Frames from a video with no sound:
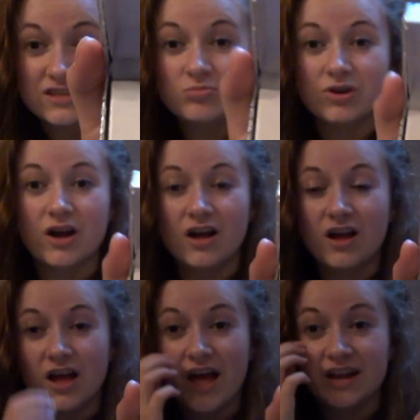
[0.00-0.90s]
zebra
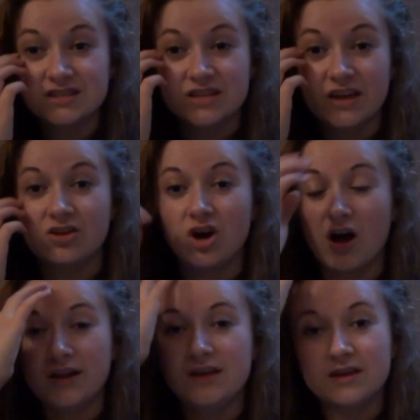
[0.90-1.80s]
and it's like
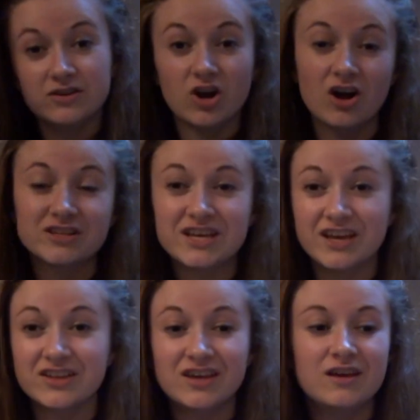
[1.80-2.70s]
gaudy and
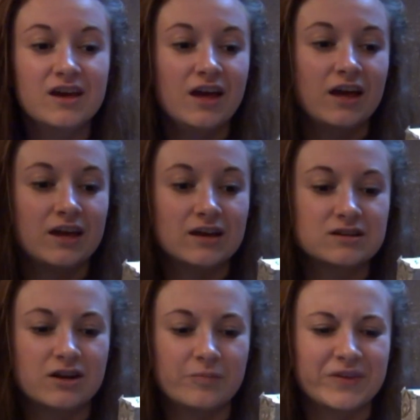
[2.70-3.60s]
cocktaily
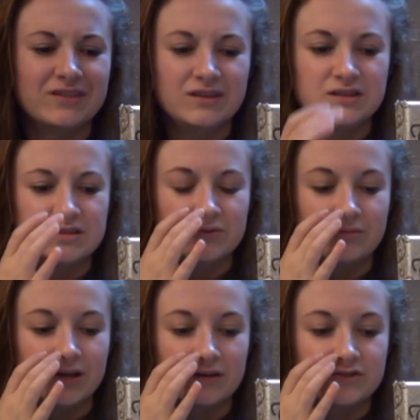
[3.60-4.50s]
and um, I think this
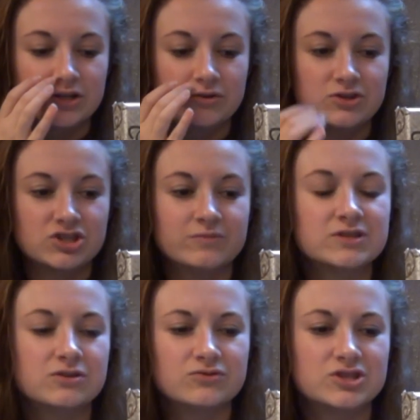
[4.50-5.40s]
one might have genuine
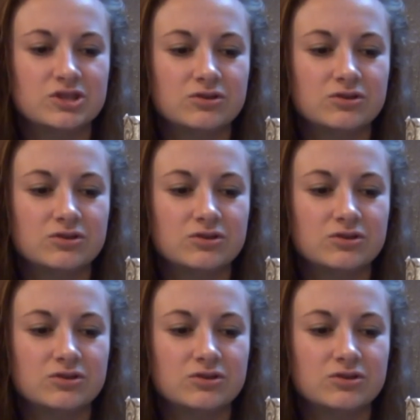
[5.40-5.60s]
gemstones